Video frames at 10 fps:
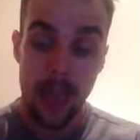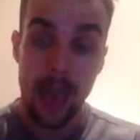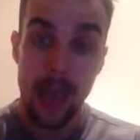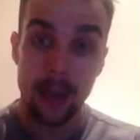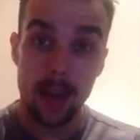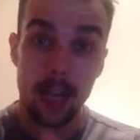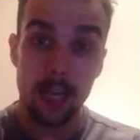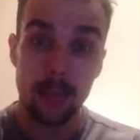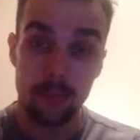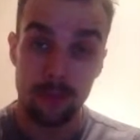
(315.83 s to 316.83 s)
and I'm
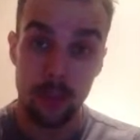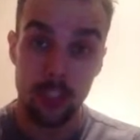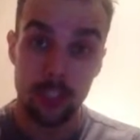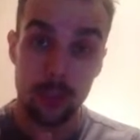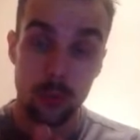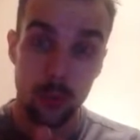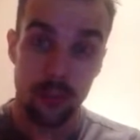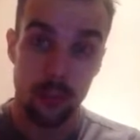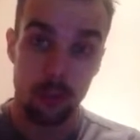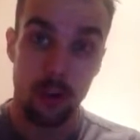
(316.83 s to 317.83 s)
going to provide you with
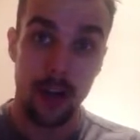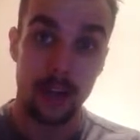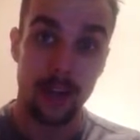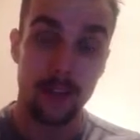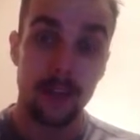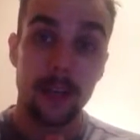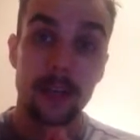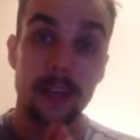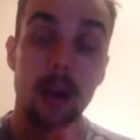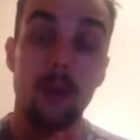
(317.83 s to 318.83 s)
the training.
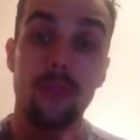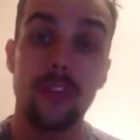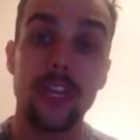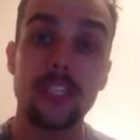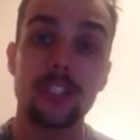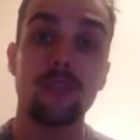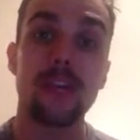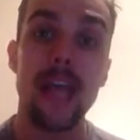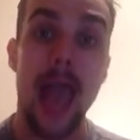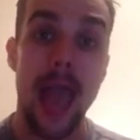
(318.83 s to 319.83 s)
Now, these
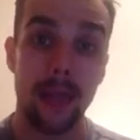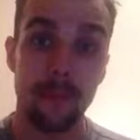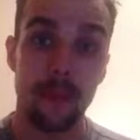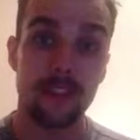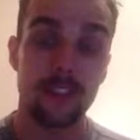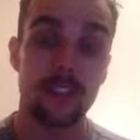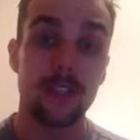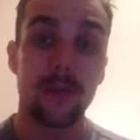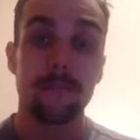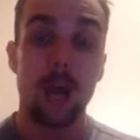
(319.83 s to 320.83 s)
three elements
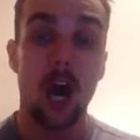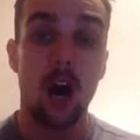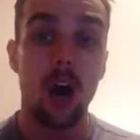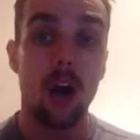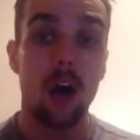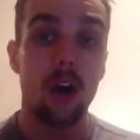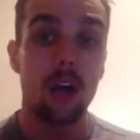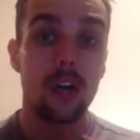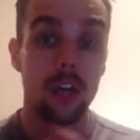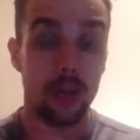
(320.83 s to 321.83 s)
are
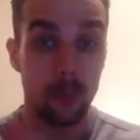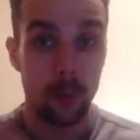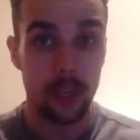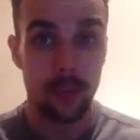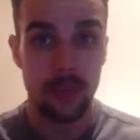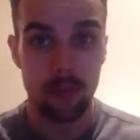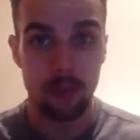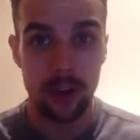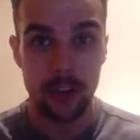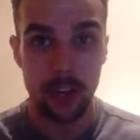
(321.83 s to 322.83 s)
going to point you in that
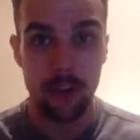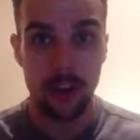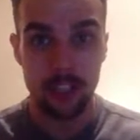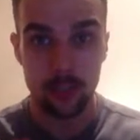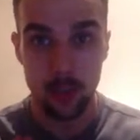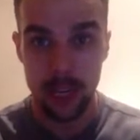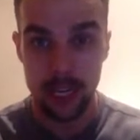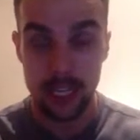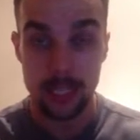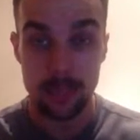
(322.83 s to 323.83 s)
right direction where you
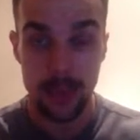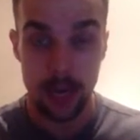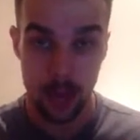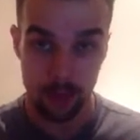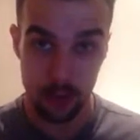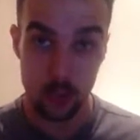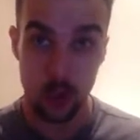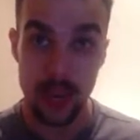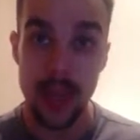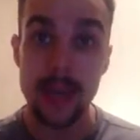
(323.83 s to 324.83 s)
need to be in. And over a
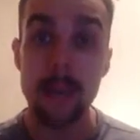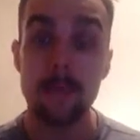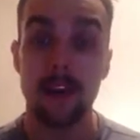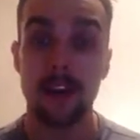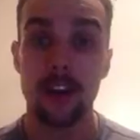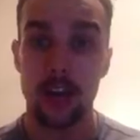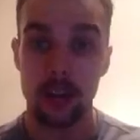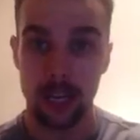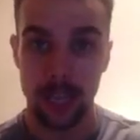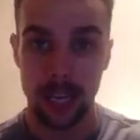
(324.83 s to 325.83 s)
28 day period,
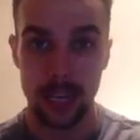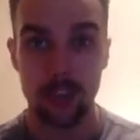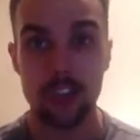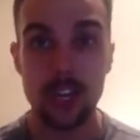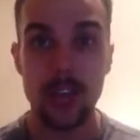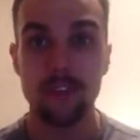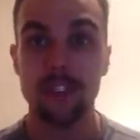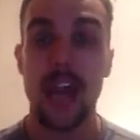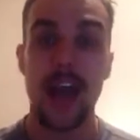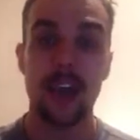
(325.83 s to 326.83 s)
I'm going to get estrogen levels
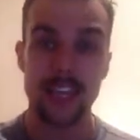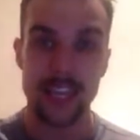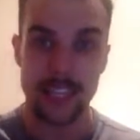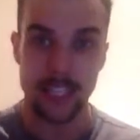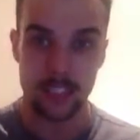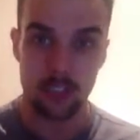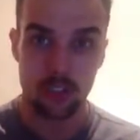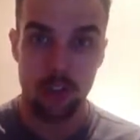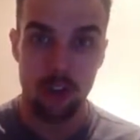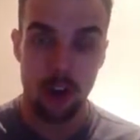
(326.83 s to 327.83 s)
down and your
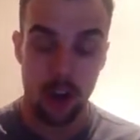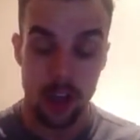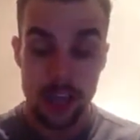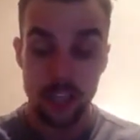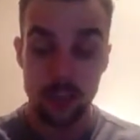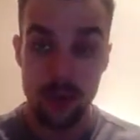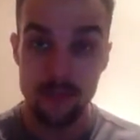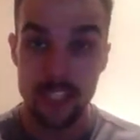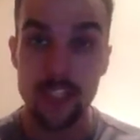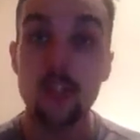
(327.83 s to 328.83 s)
testosterone high. So
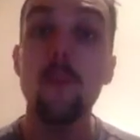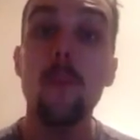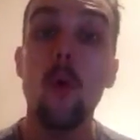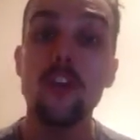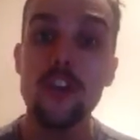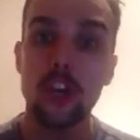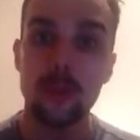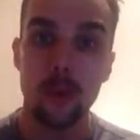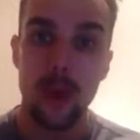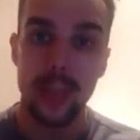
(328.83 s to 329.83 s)
every single morning, you're going
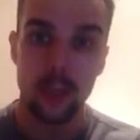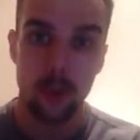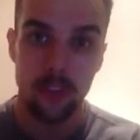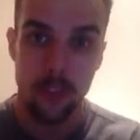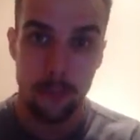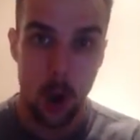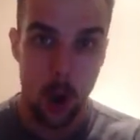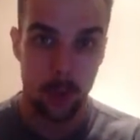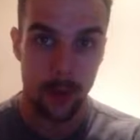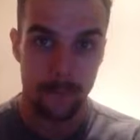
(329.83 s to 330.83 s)
to be waking up with a
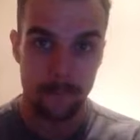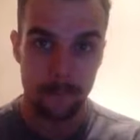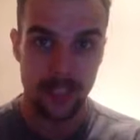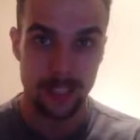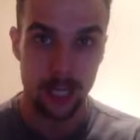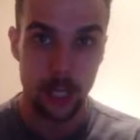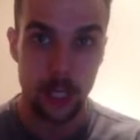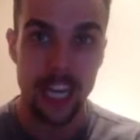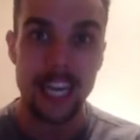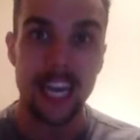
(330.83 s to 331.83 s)
boner. That's a
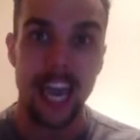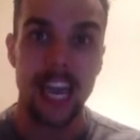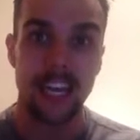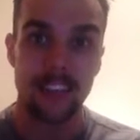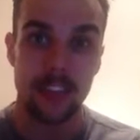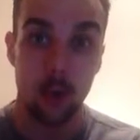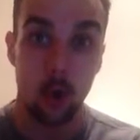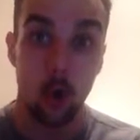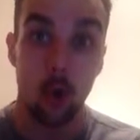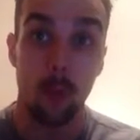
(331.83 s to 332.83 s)
good indicator that your
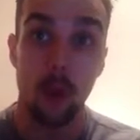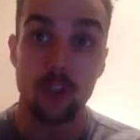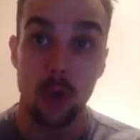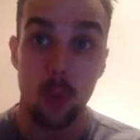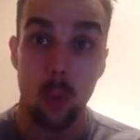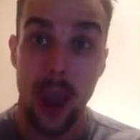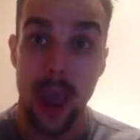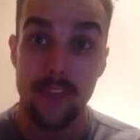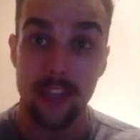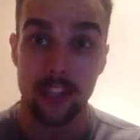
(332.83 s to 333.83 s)
hormones are
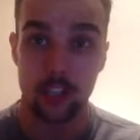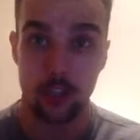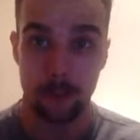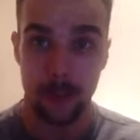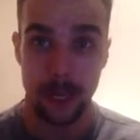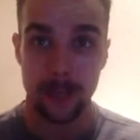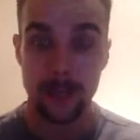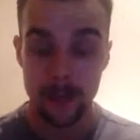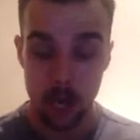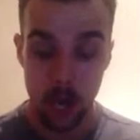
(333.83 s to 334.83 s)
where they should be.
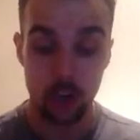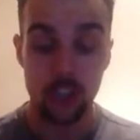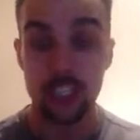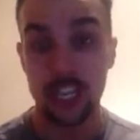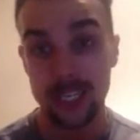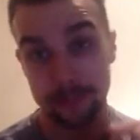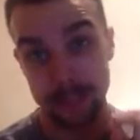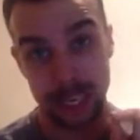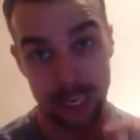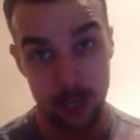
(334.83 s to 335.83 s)
I'm going to be
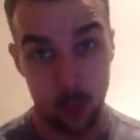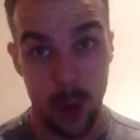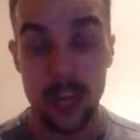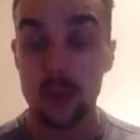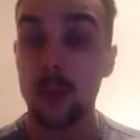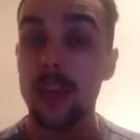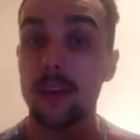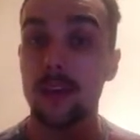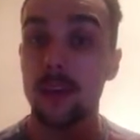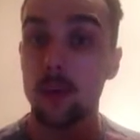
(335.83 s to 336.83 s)
telling you when to
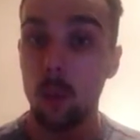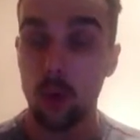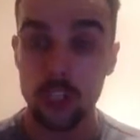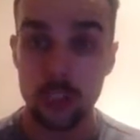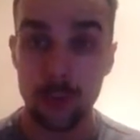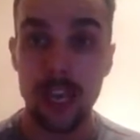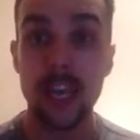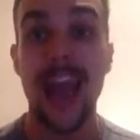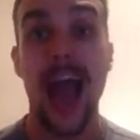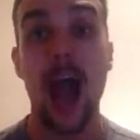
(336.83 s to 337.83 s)
eat, what you should be
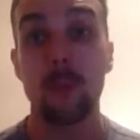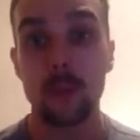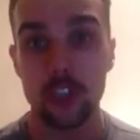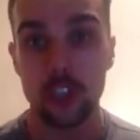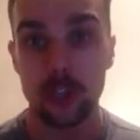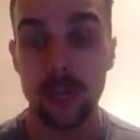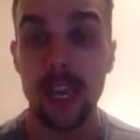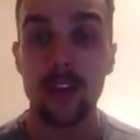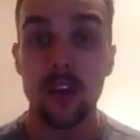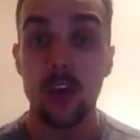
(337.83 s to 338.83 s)
eating, how much you should be
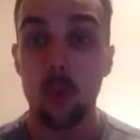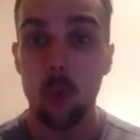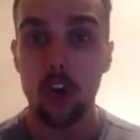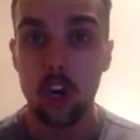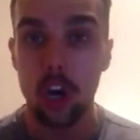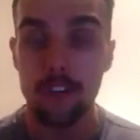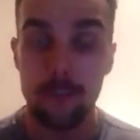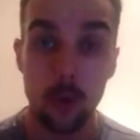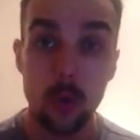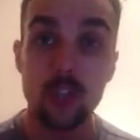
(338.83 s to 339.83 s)
eating, what kind of
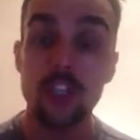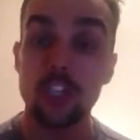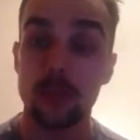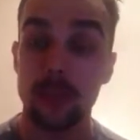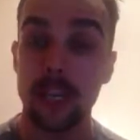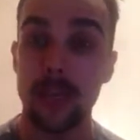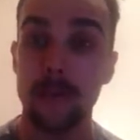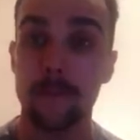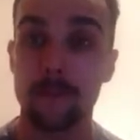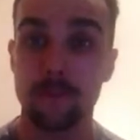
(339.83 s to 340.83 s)
foods that you should be
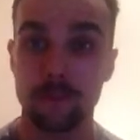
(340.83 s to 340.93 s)
eating